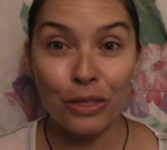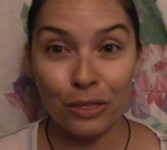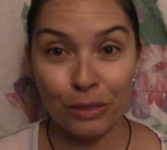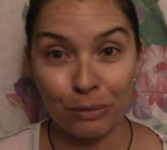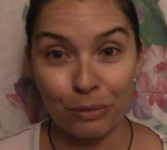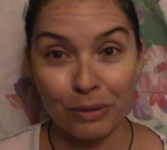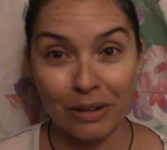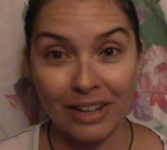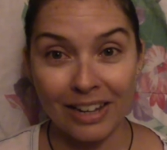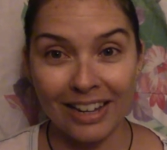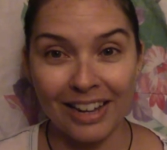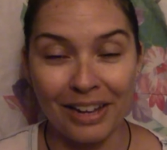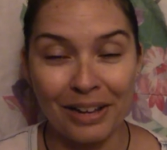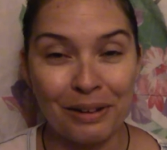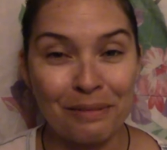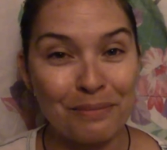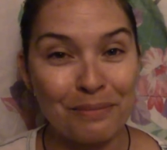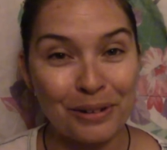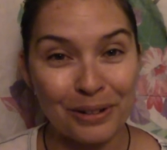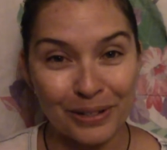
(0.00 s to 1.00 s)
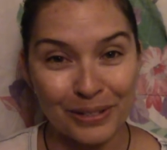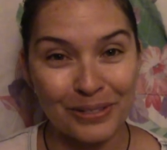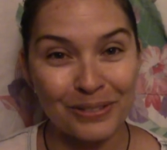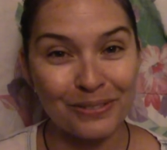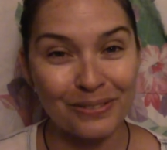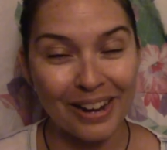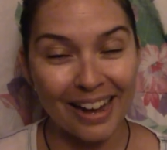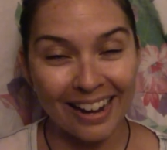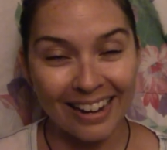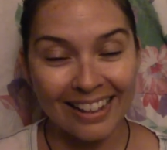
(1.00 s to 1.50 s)
three books
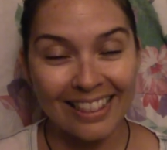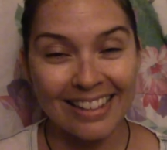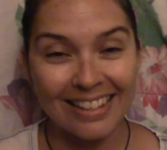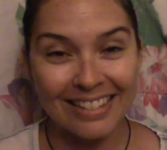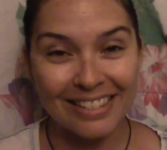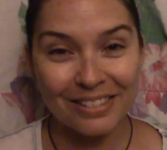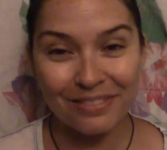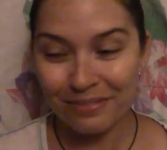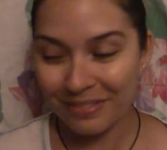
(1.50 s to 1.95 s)
read this